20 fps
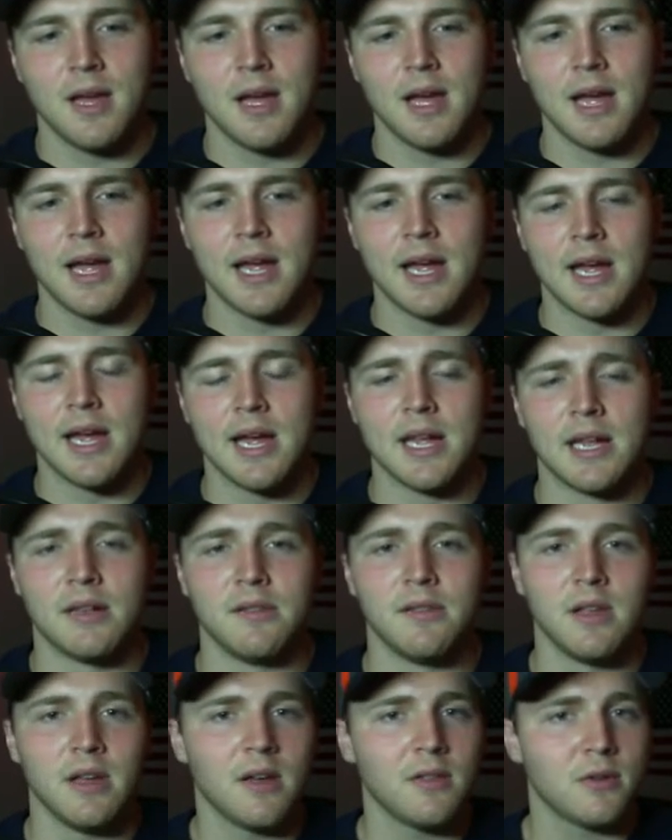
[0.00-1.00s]

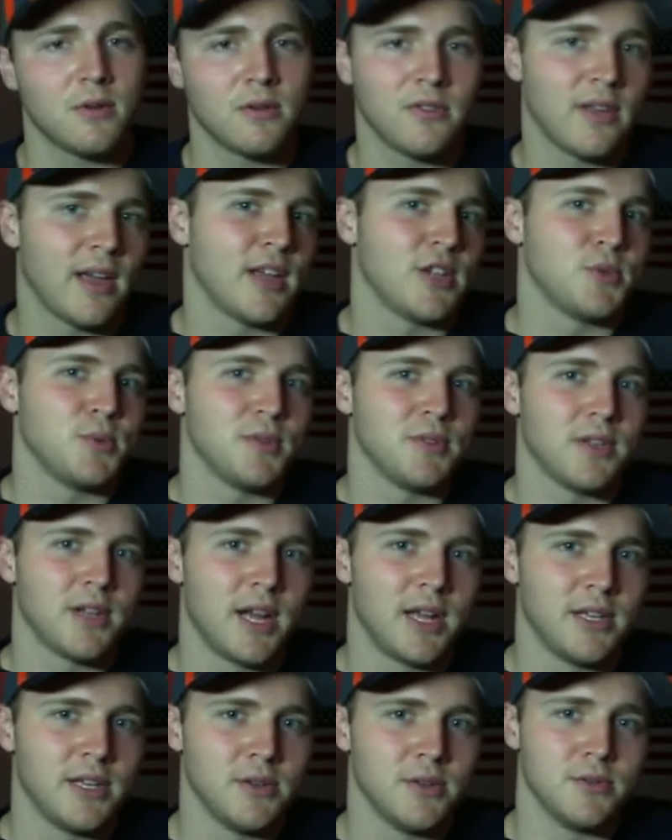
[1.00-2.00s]
and the other attachment that
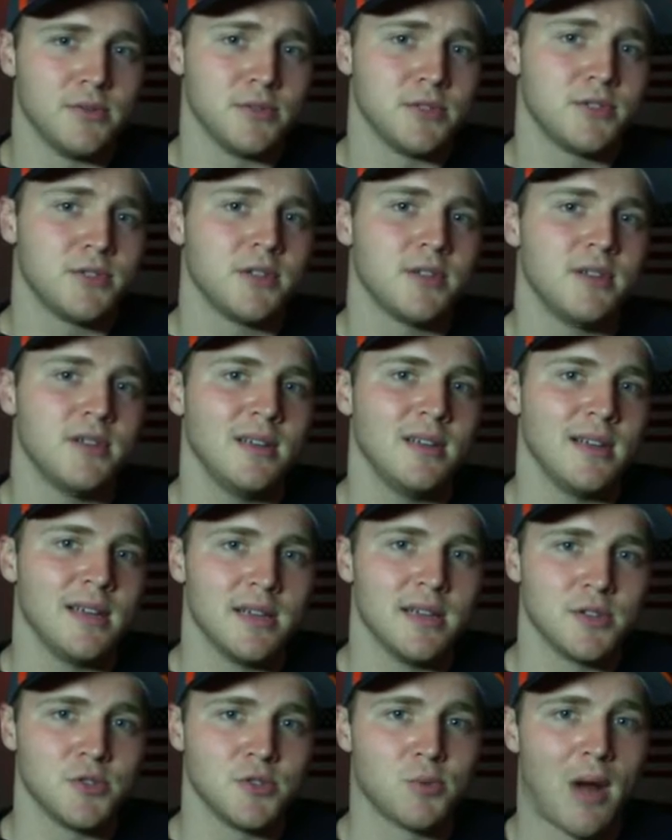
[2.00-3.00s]
I use
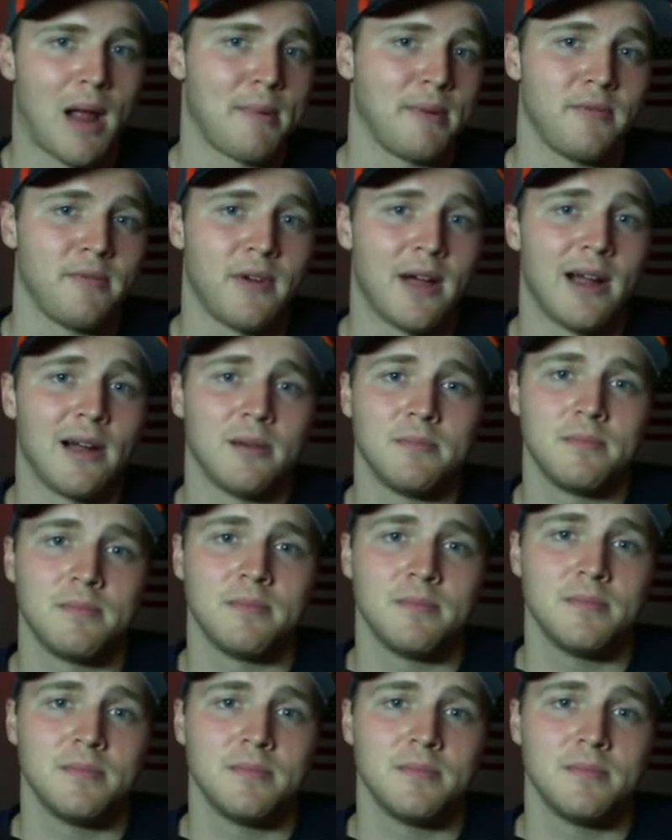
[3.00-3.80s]
is rapid fire.